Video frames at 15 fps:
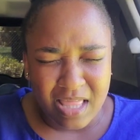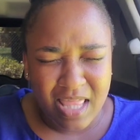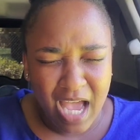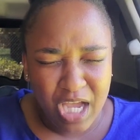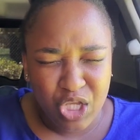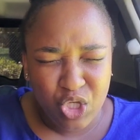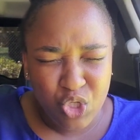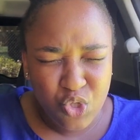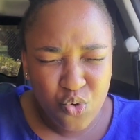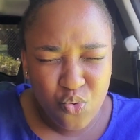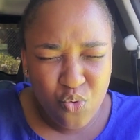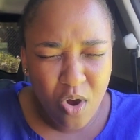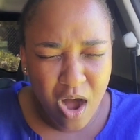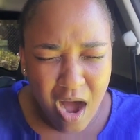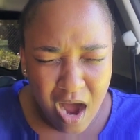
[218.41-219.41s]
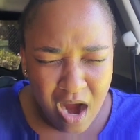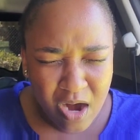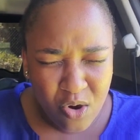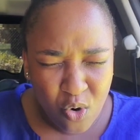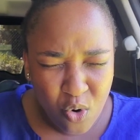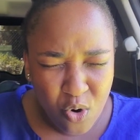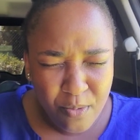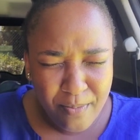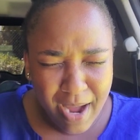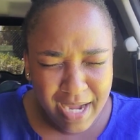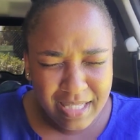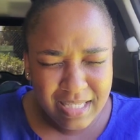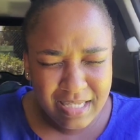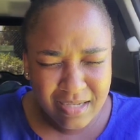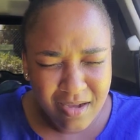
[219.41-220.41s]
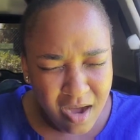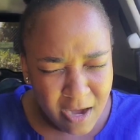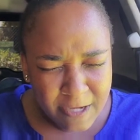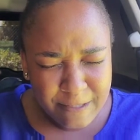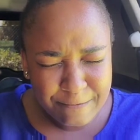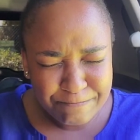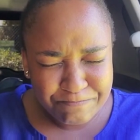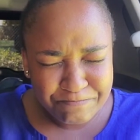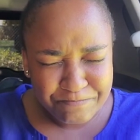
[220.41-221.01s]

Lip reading: that you are, almighty God,